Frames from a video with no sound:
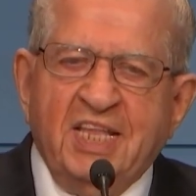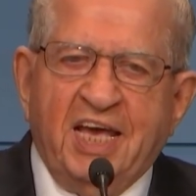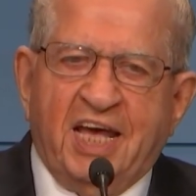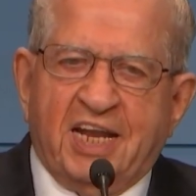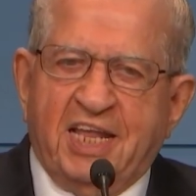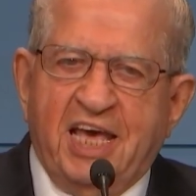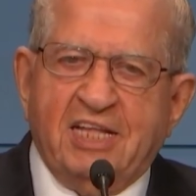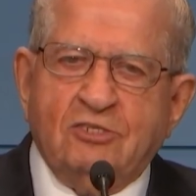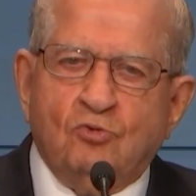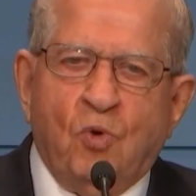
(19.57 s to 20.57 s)
And it
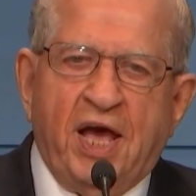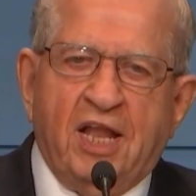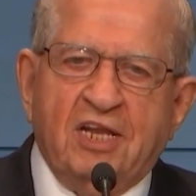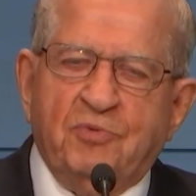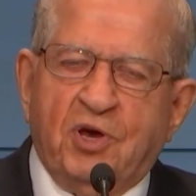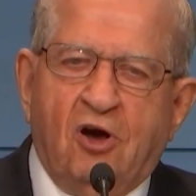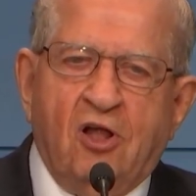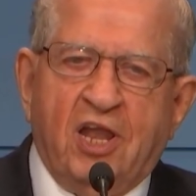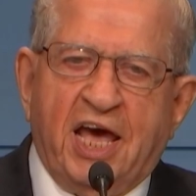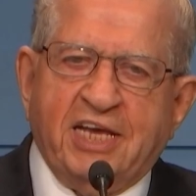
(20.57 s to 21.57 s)
ends well, and we
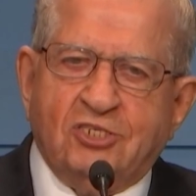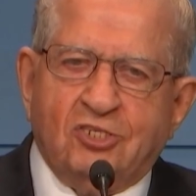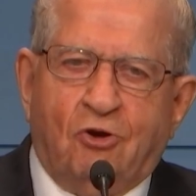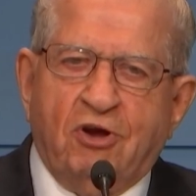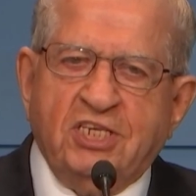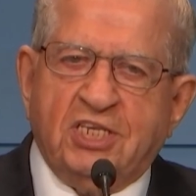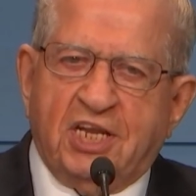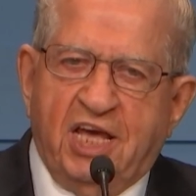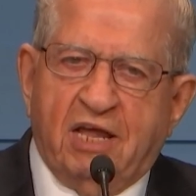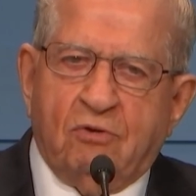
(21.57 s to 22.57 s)
all like stories that
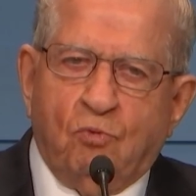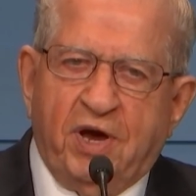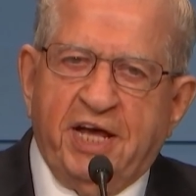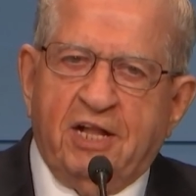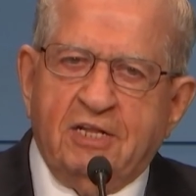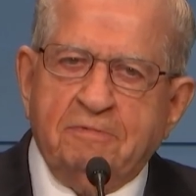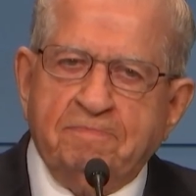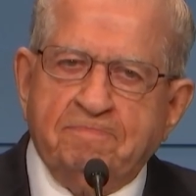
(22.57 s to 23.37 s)
end well.